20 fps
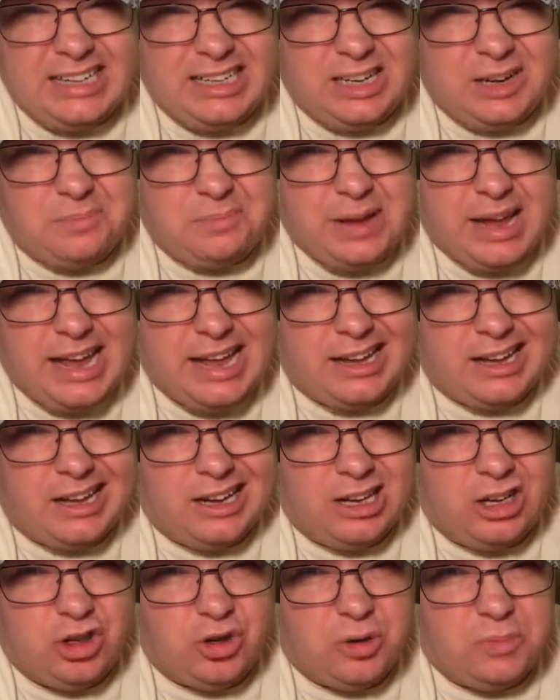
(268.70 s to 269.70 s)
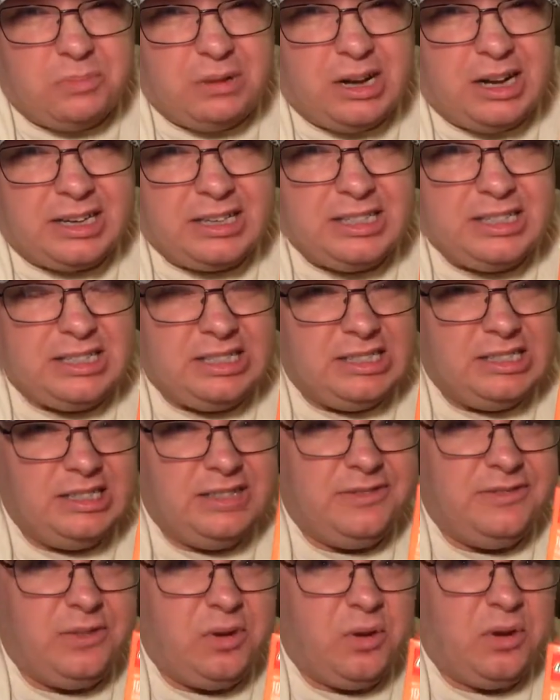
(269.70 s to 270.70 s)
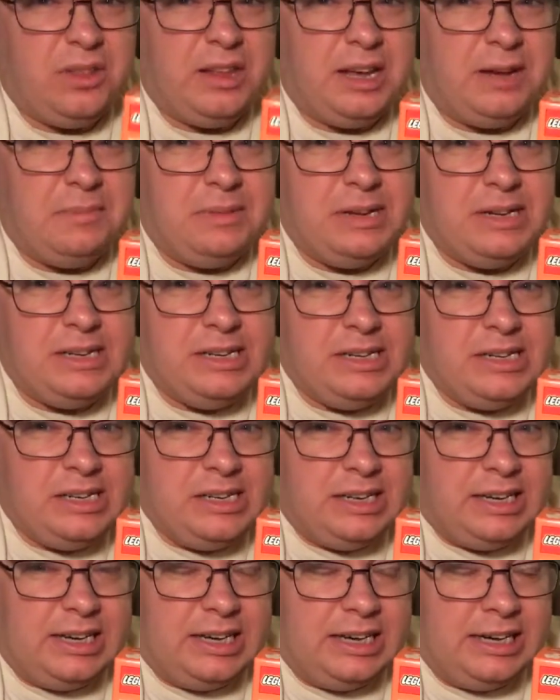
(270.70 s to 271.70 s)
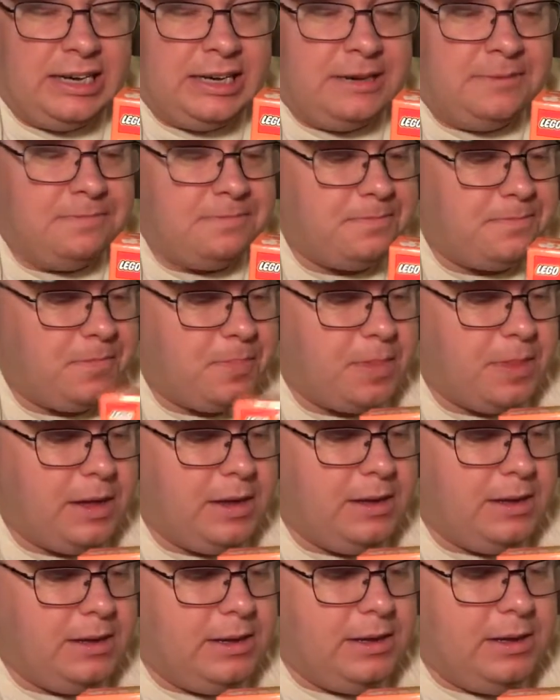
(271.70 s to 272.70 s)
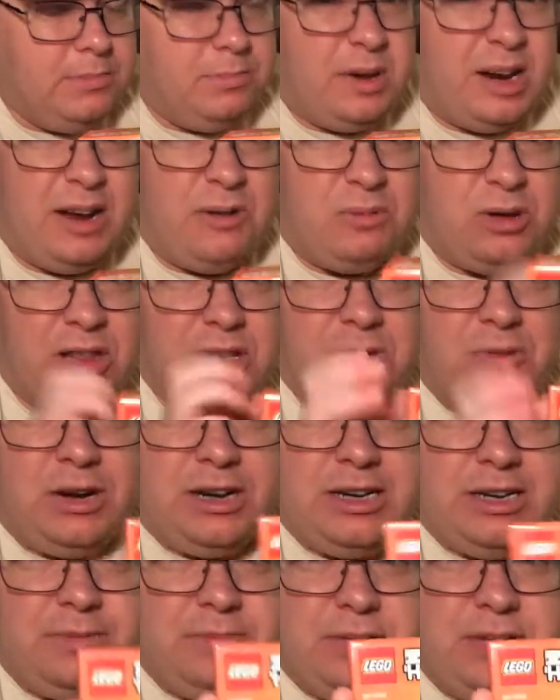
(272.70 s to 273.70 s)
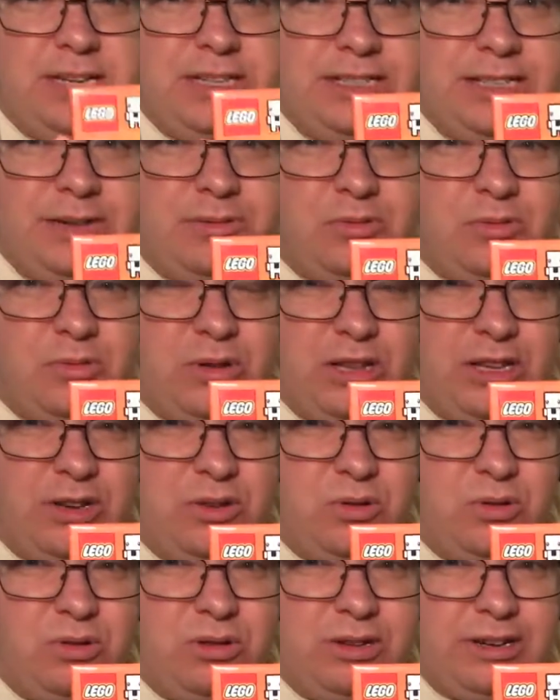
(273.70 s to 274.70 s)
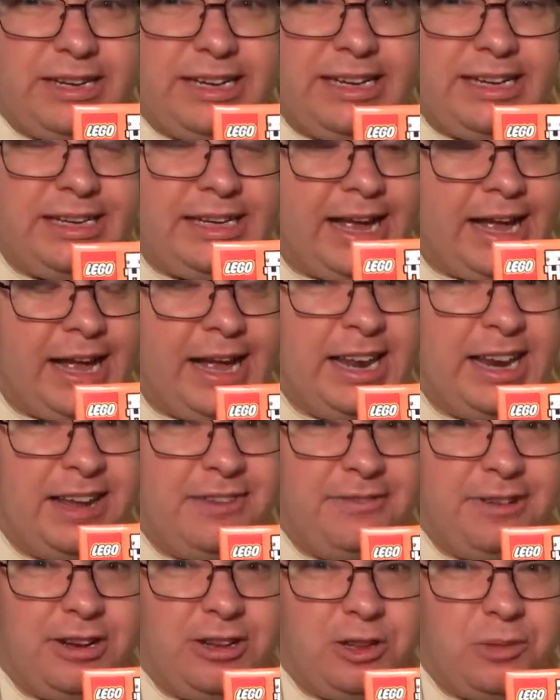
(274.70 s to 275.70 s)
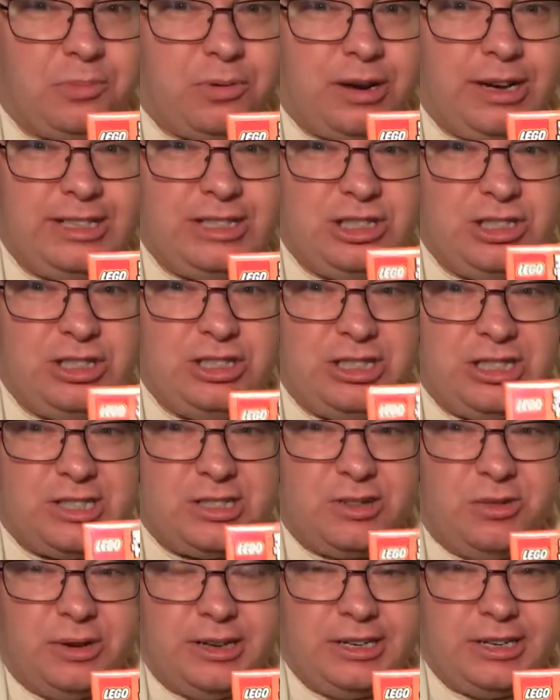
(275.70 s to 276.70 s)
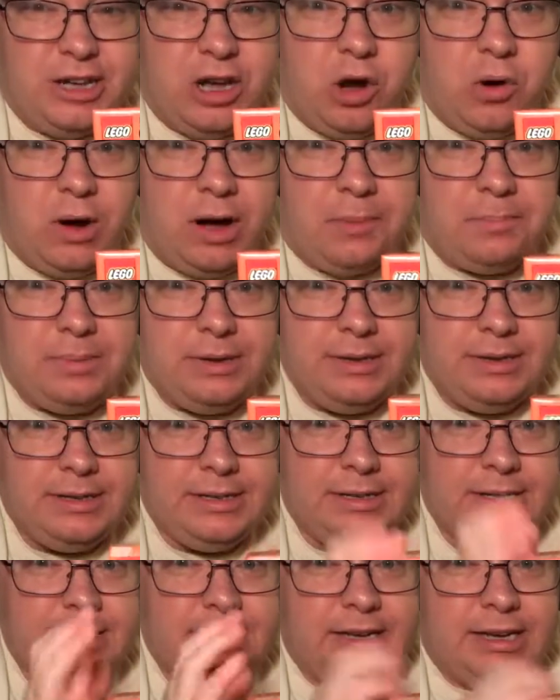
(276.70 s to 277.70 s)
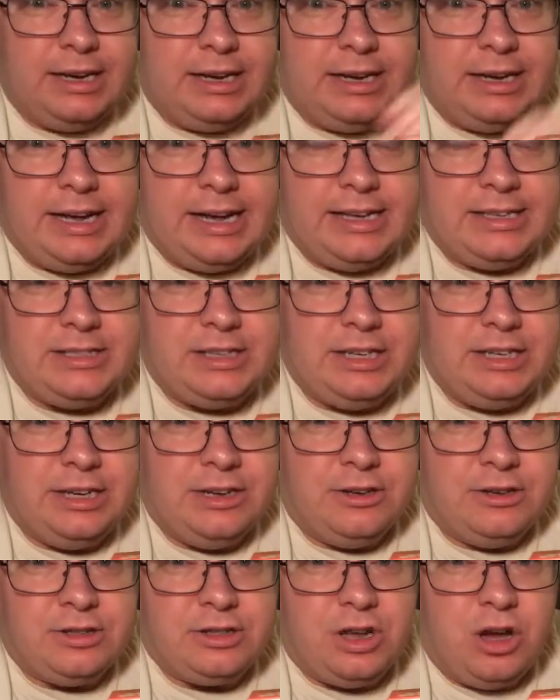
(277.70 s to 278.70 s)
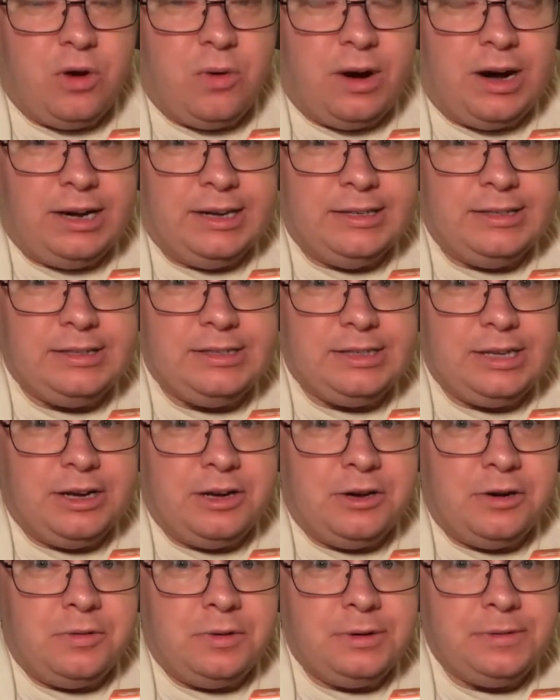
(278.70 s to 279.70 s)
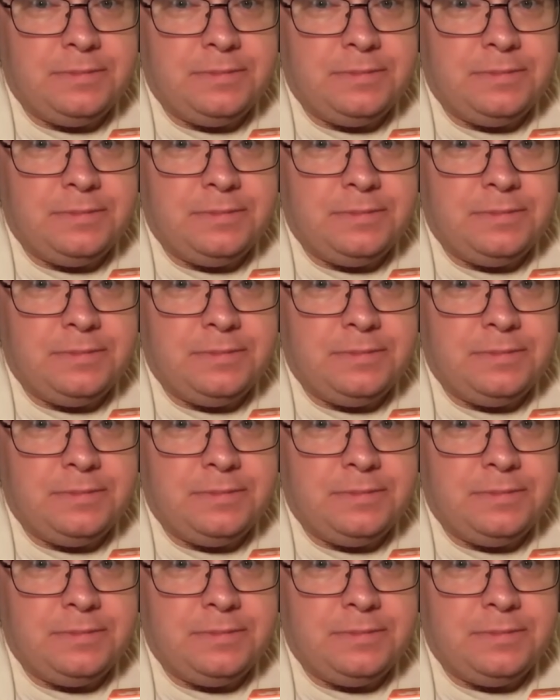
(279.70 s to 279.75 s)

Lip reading: paying $100 for them. But I really wanted them because they were really cool looking, and I figured the price is just going to go up as the years go on. So